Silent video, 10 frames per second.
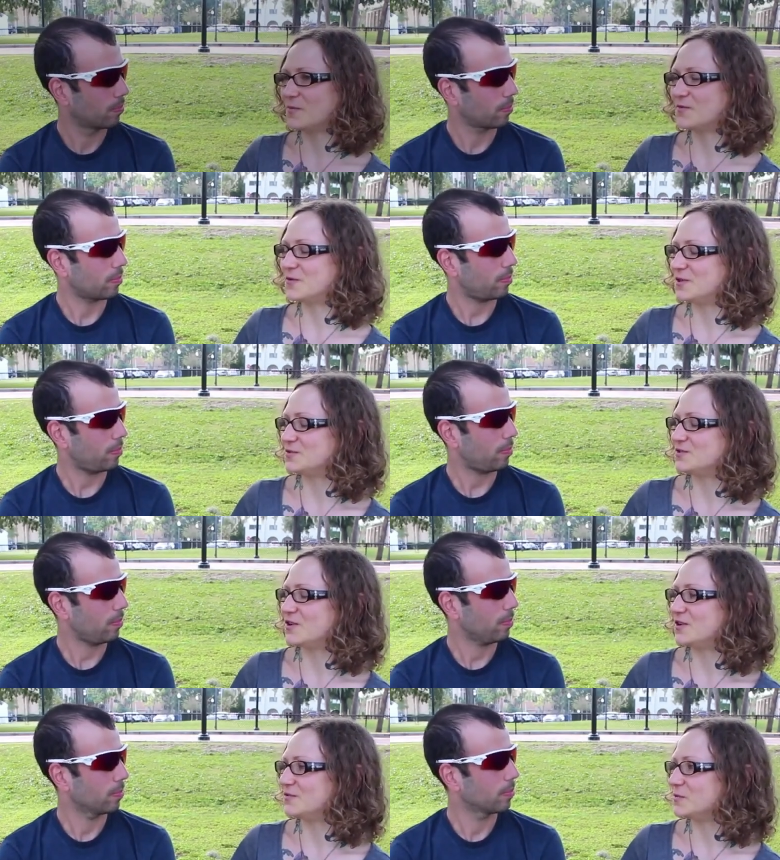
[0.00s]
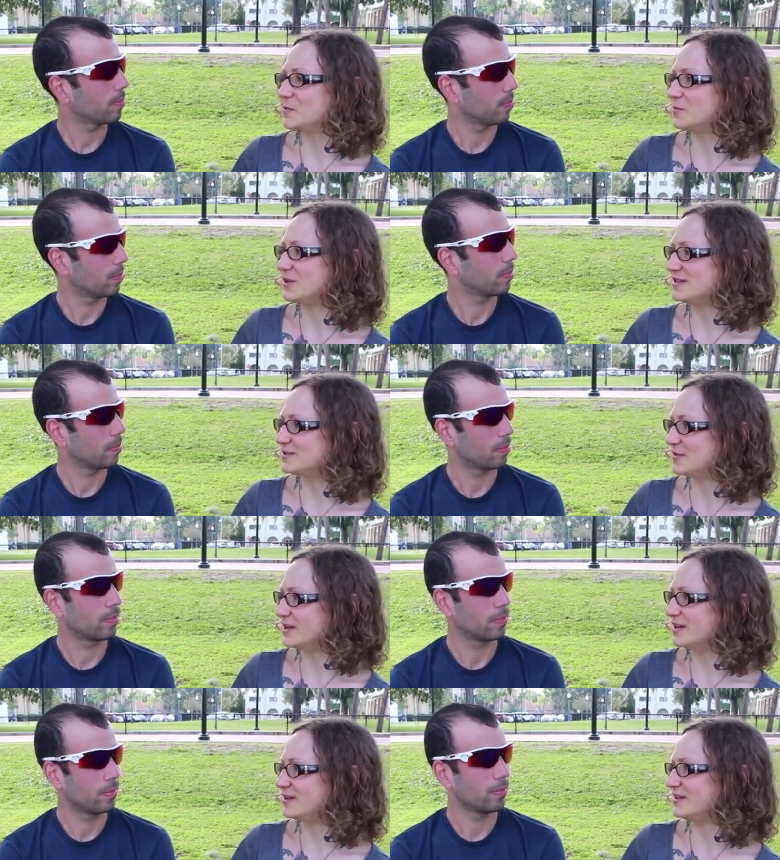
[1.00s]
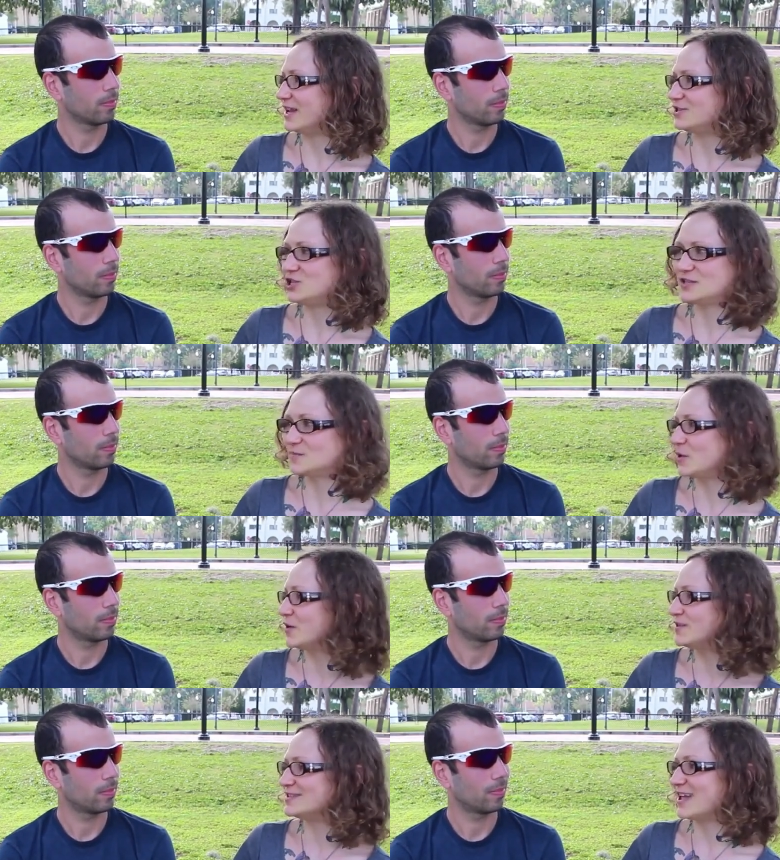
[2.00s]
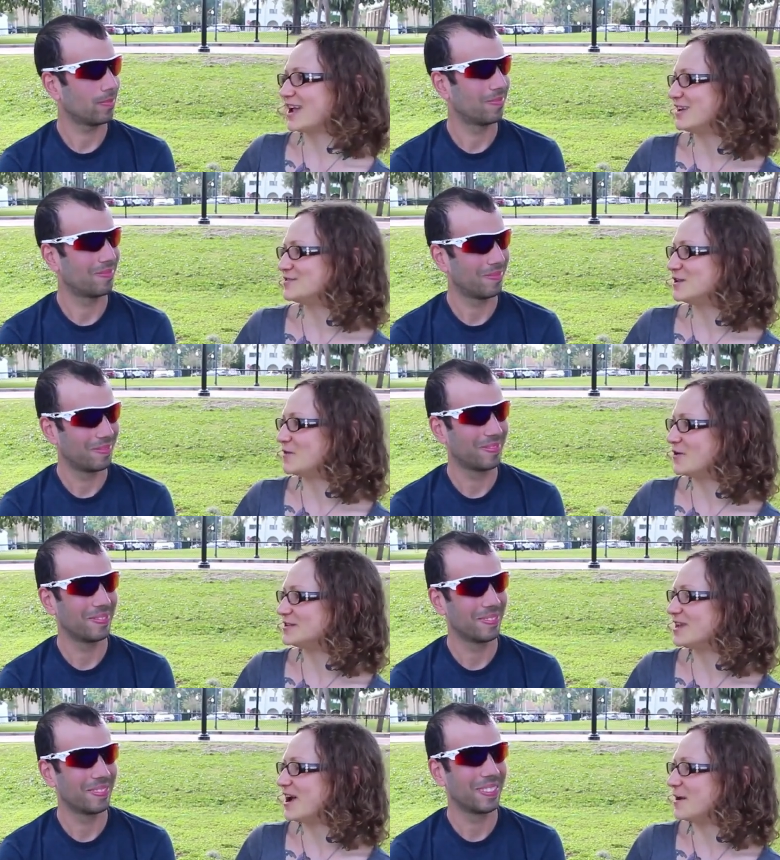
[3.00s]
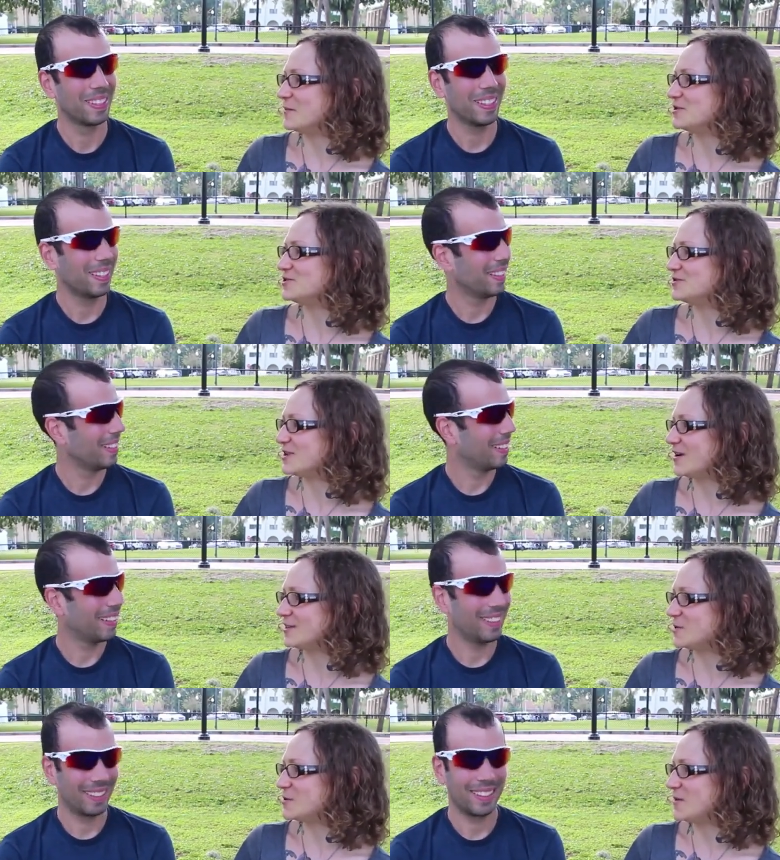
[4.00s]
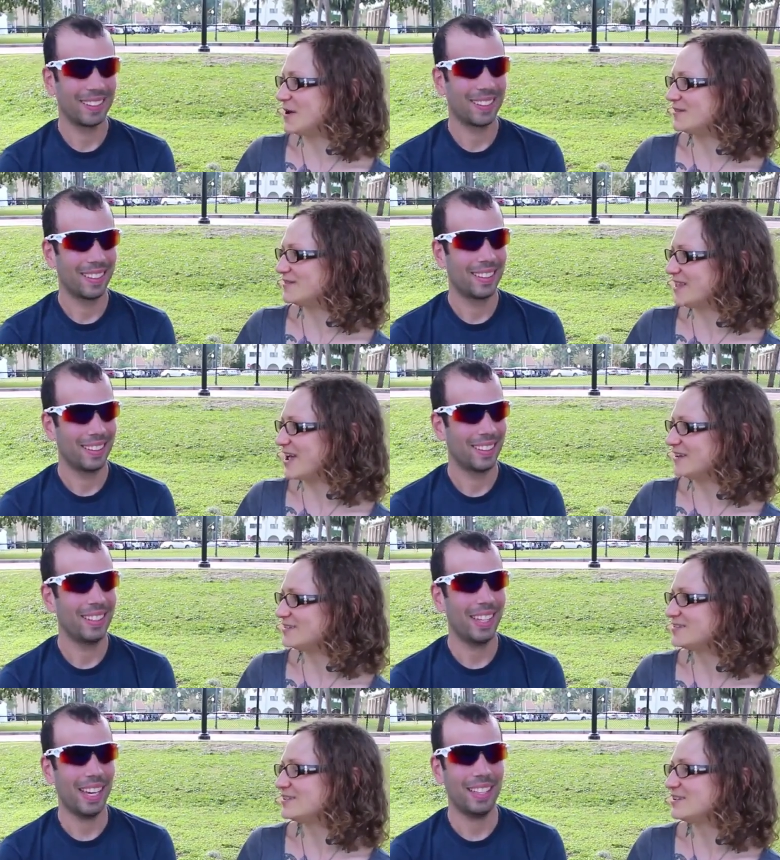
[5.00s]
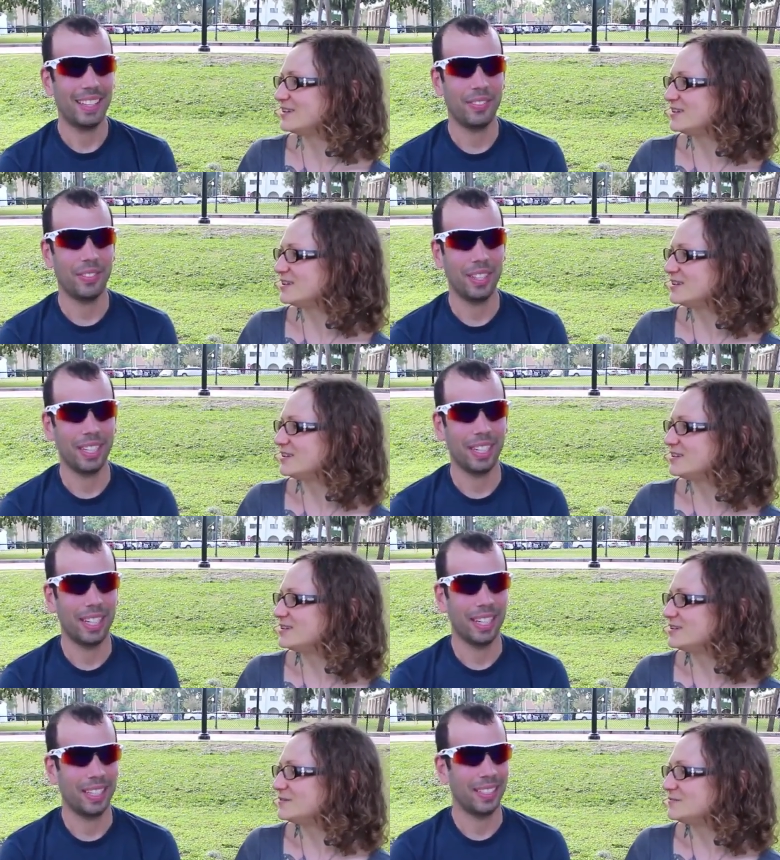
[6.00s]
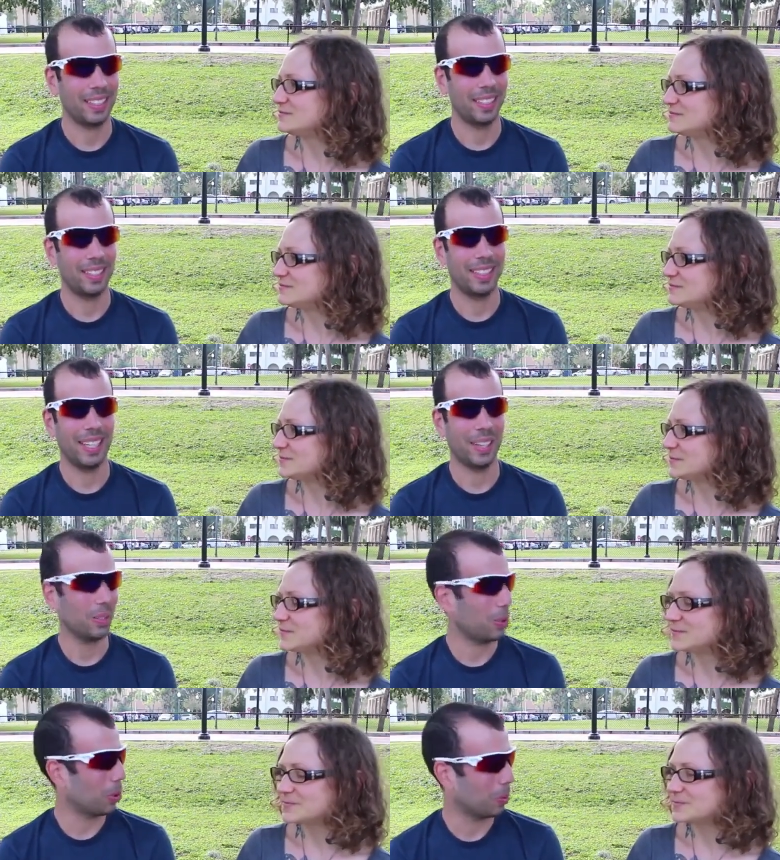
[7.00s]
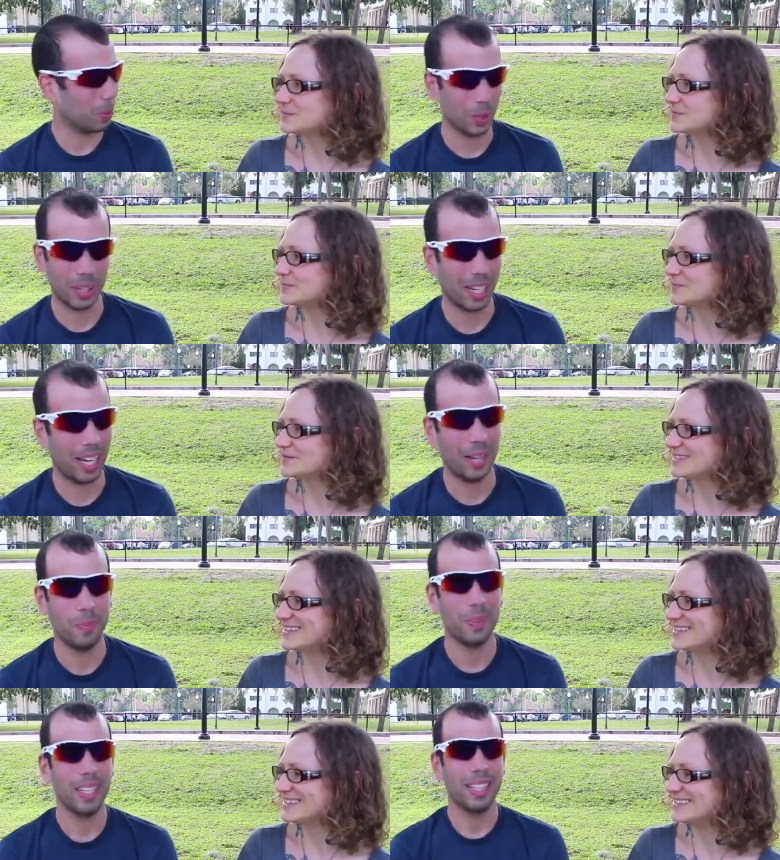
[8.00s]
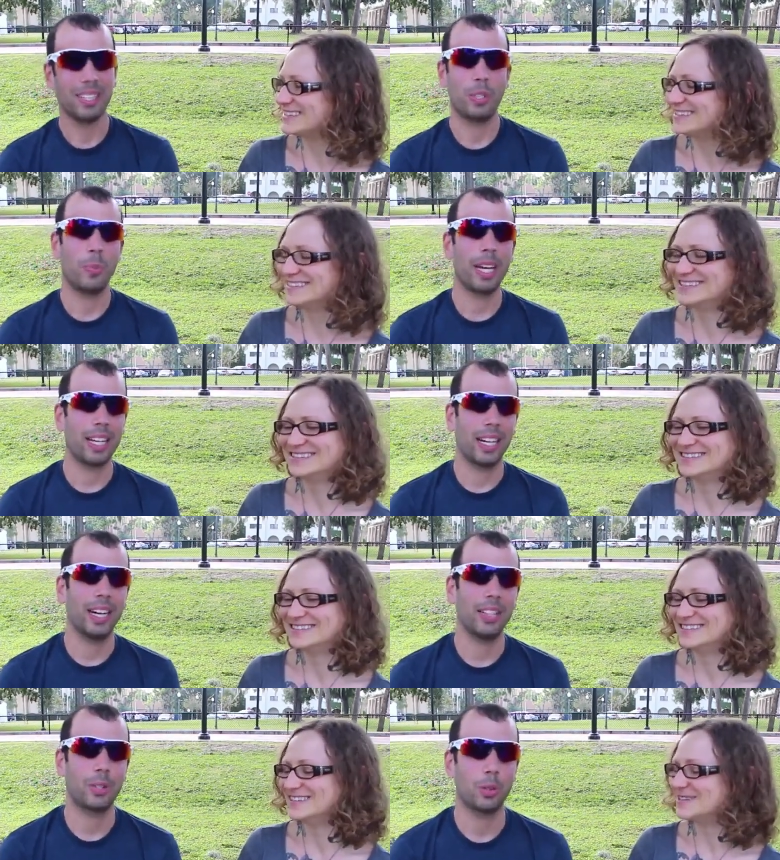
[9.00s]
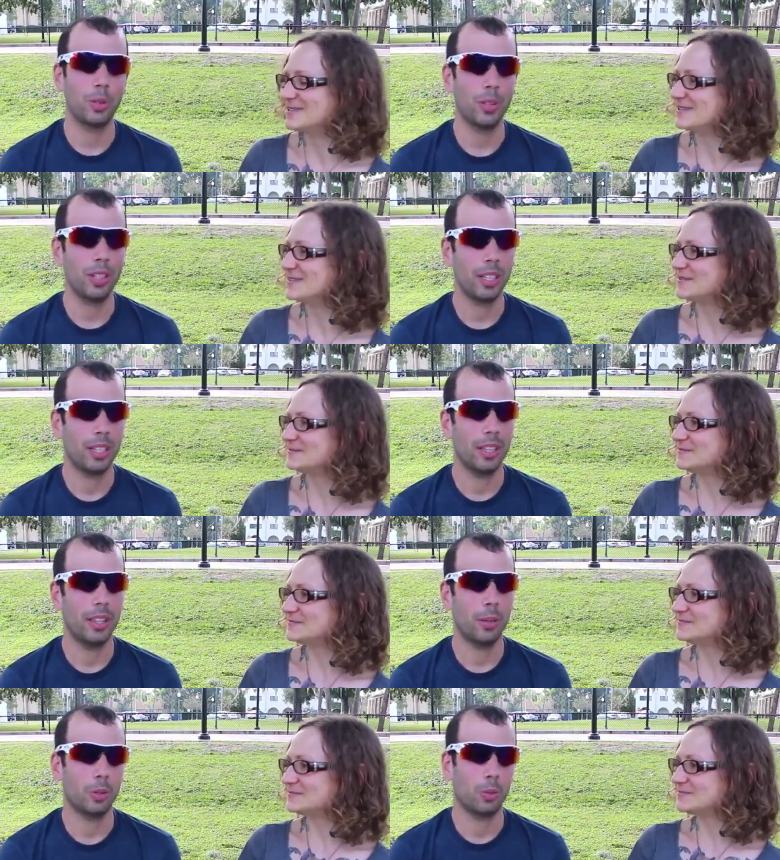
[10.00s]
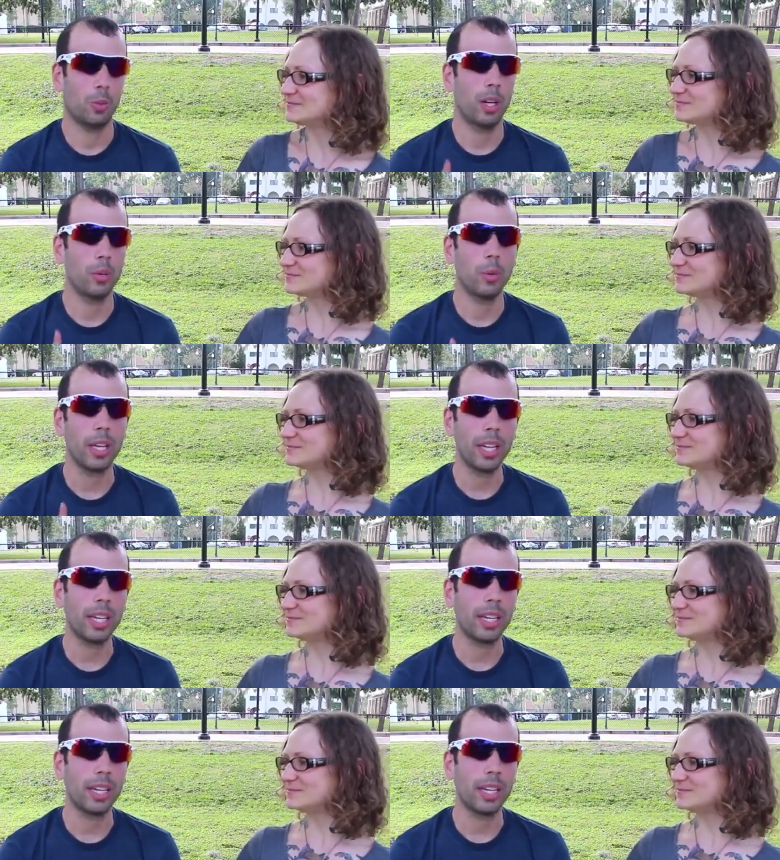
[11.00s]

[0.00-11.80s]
Speaker 1: about before that you started from a place of eating like cheeseburgers and that kind of stuff all the time. Could you talk a little bit about that?
Speaker 2: Yeah, definitely. Uh, yeah, it was horrible. Um, so back in high school, there was one week,